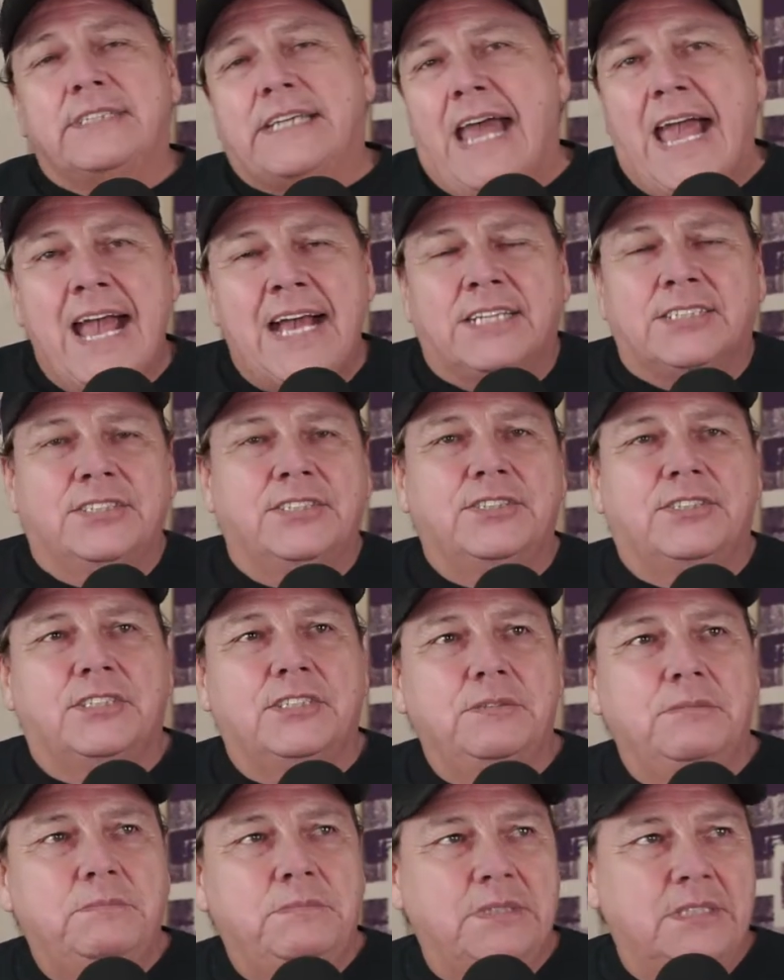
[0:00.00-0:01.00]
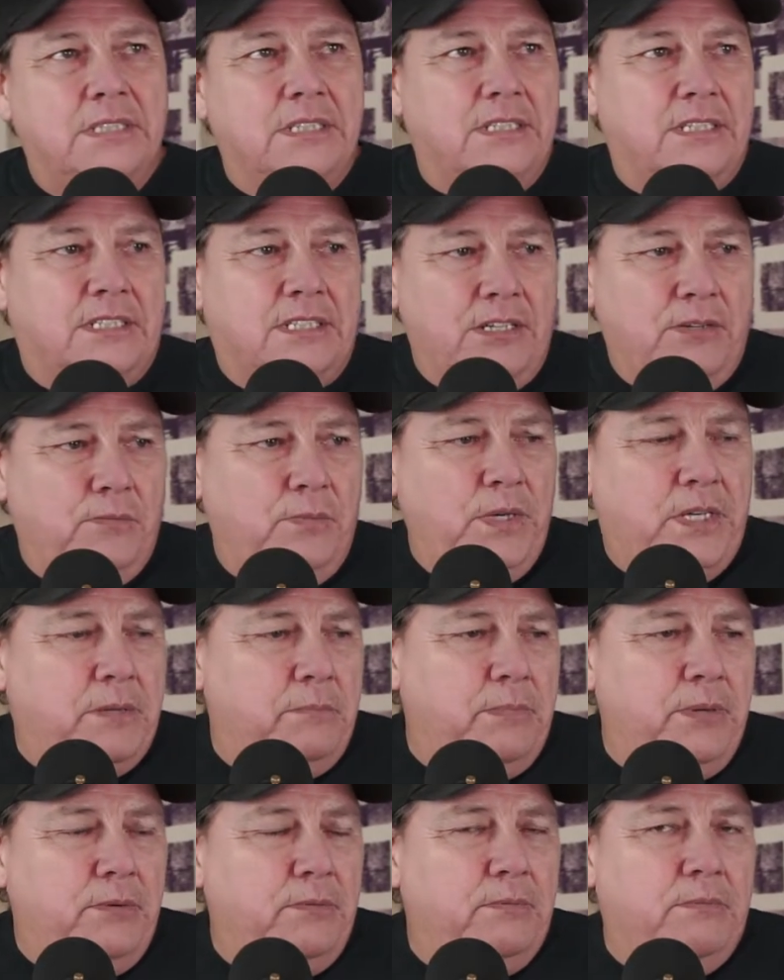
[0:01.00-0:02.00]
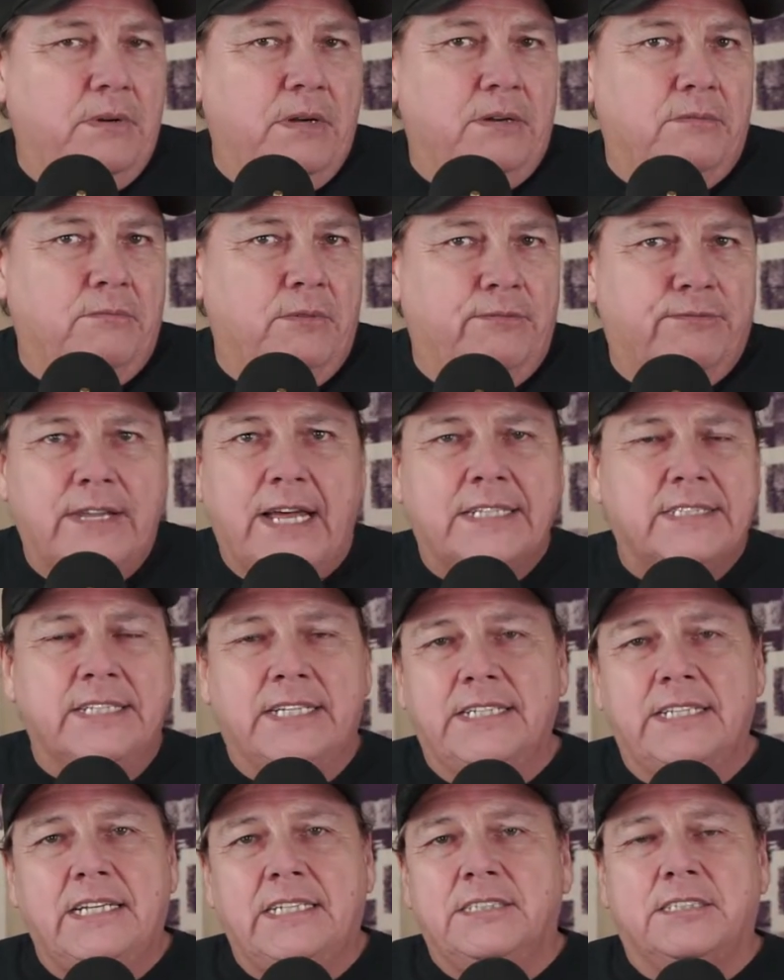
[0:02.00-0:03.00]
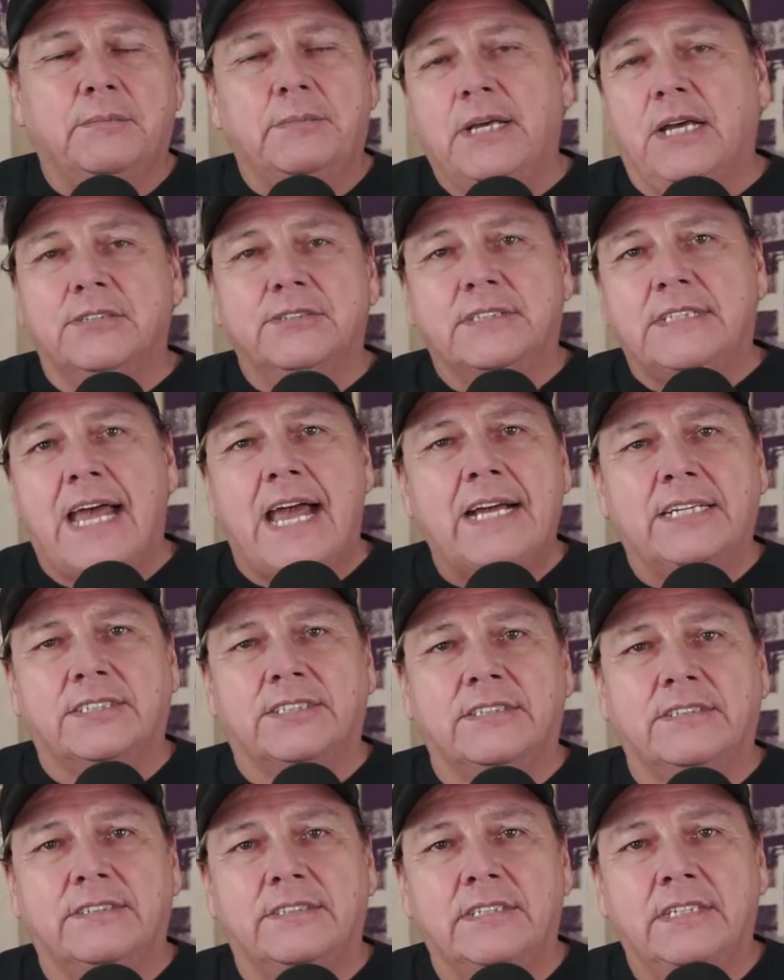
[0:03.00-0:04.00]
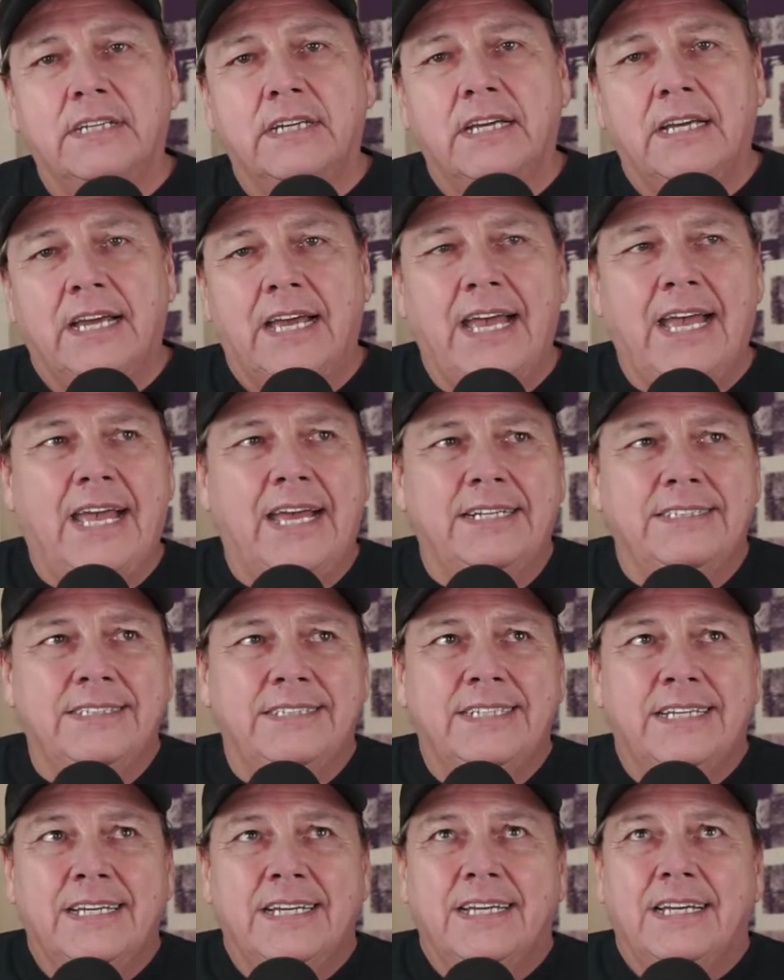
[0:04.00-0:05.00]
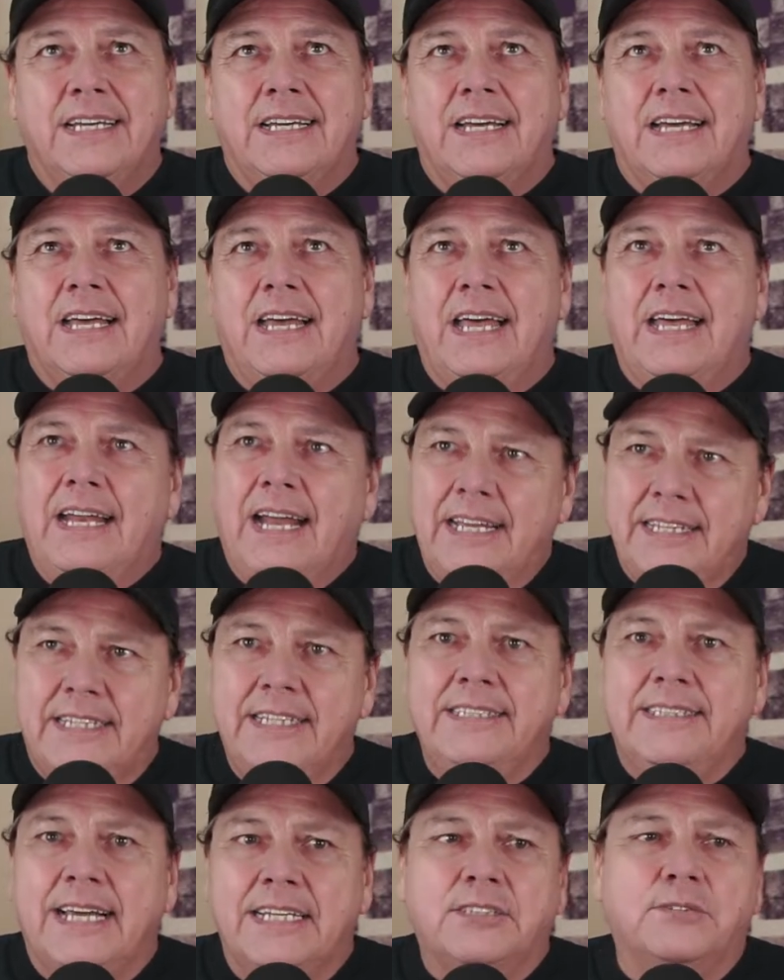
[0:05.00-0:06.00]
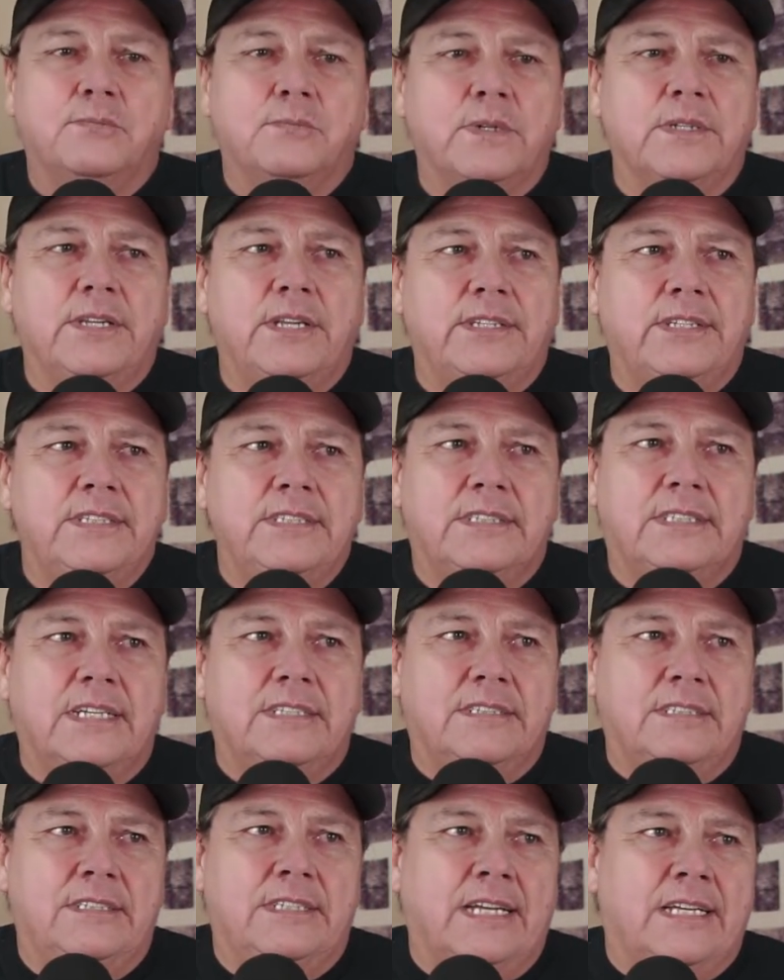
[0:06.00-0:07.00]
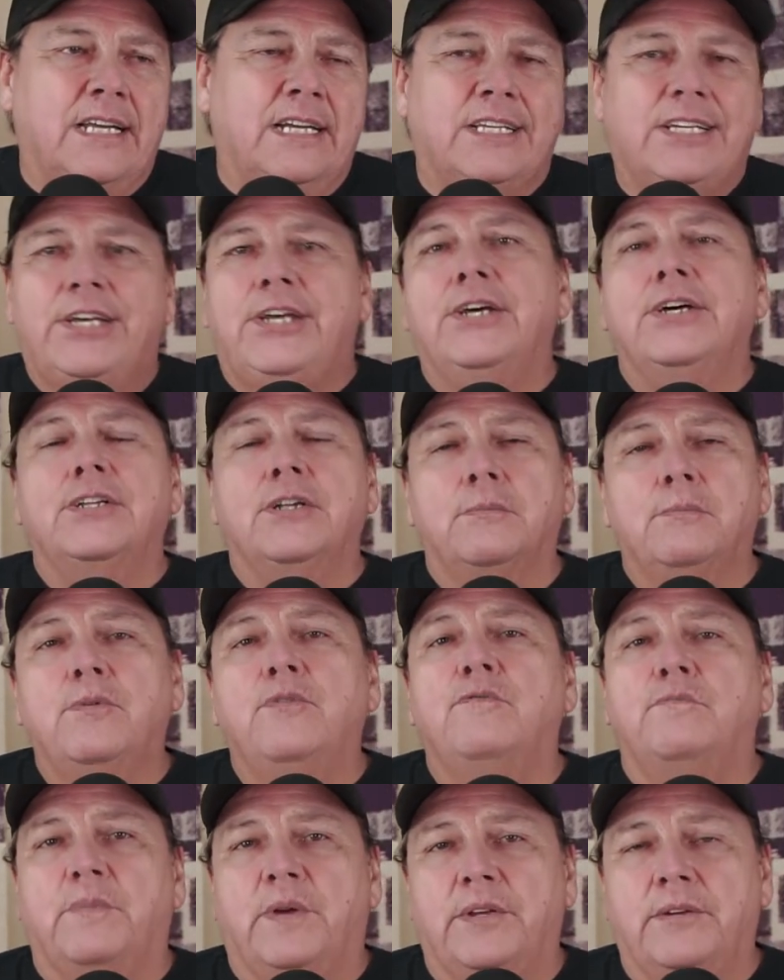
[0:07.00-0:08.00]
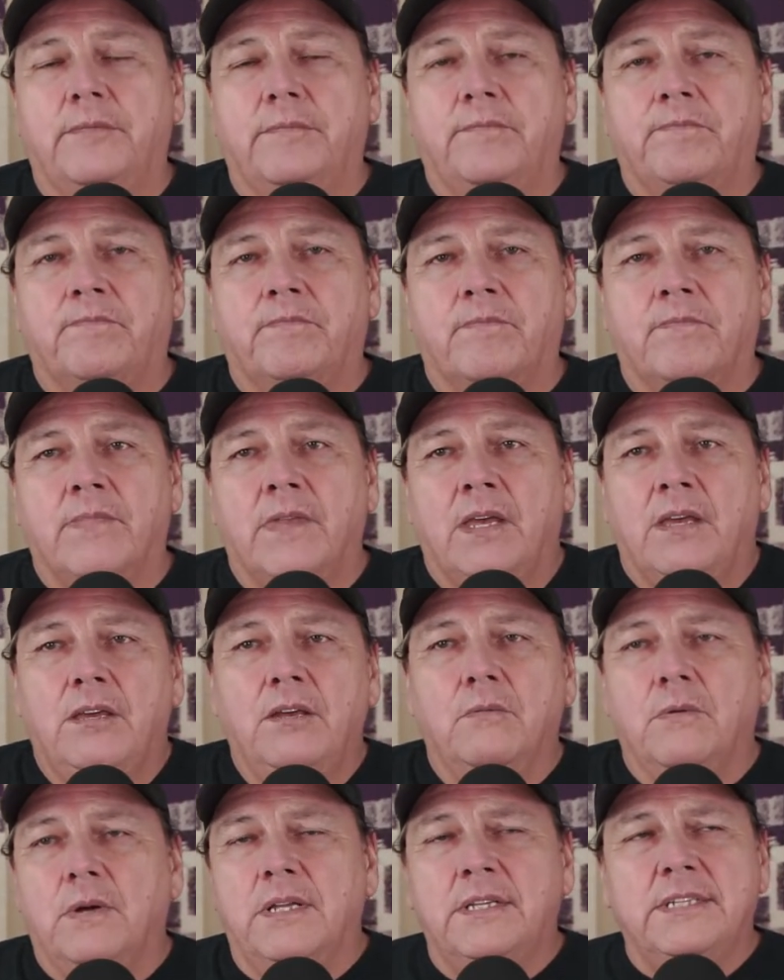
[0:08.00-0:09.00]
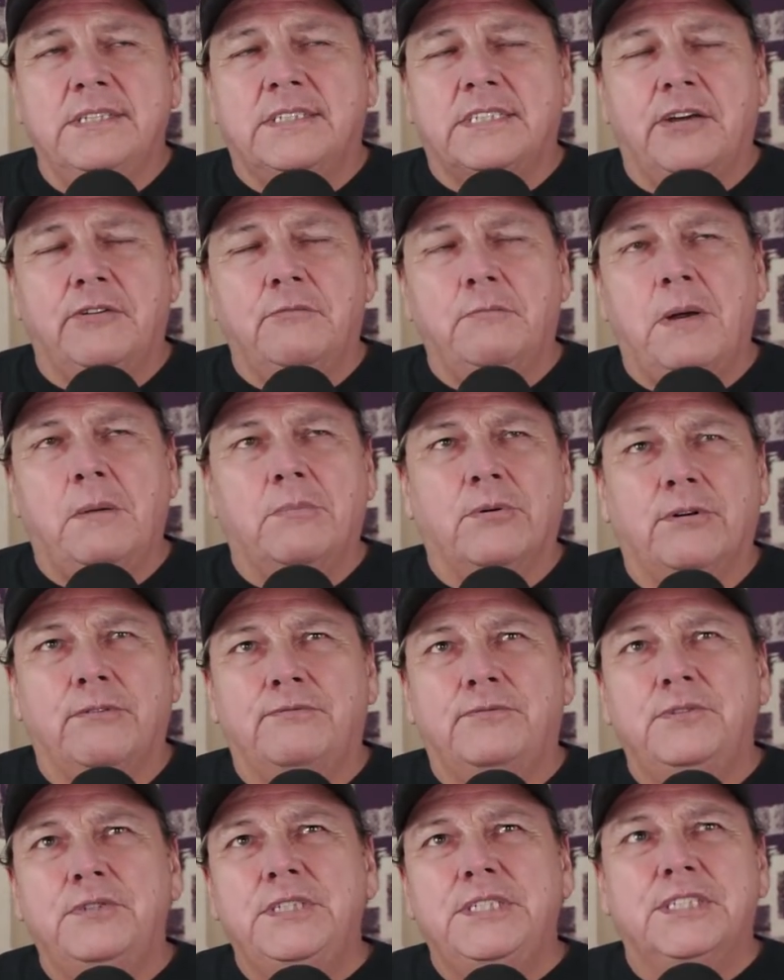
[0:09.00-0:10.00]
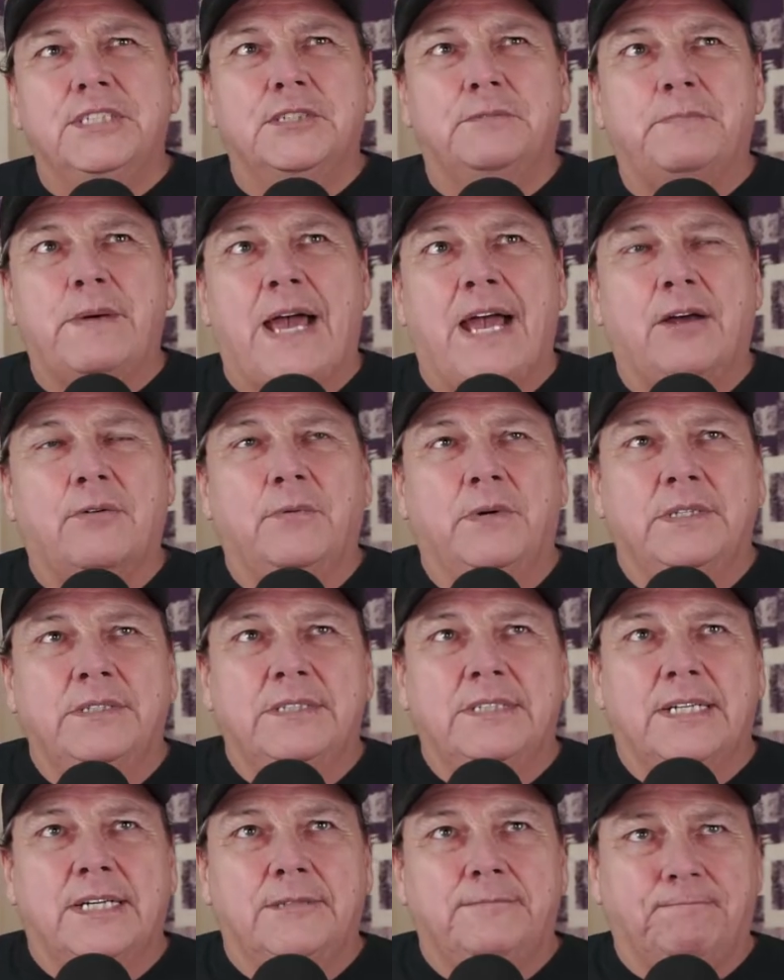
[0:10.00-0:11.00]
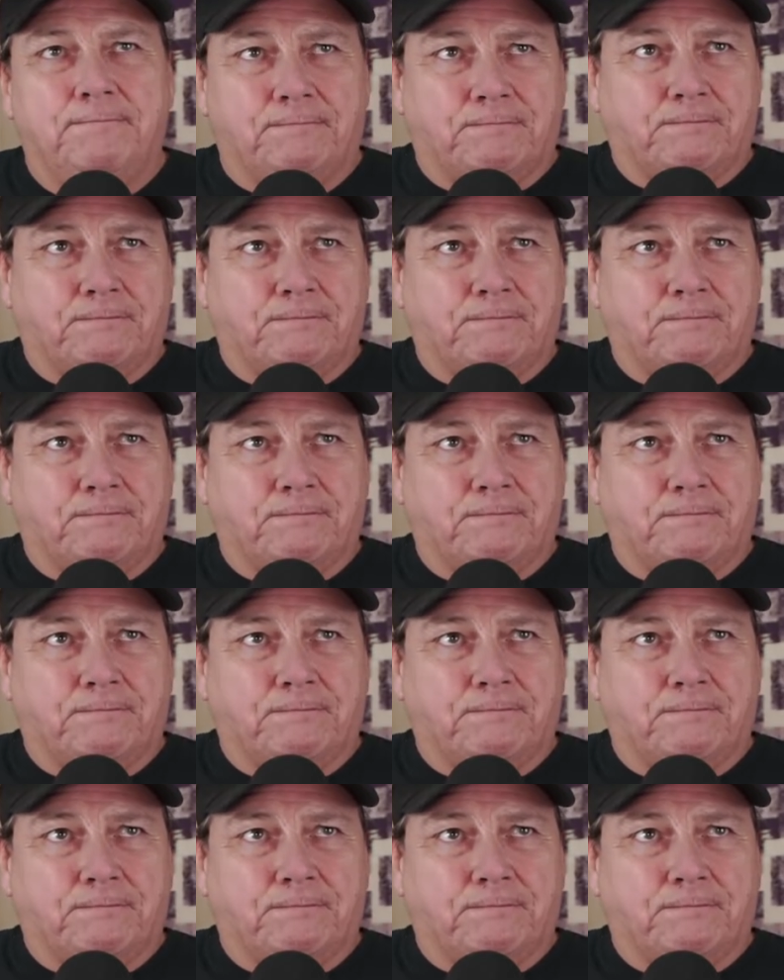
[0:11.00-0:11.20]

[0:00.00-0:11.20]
actions can be reflected in somebody else's actions. And I think that's one of the things that can kill a movement. You know, one of the things I remember a few years back when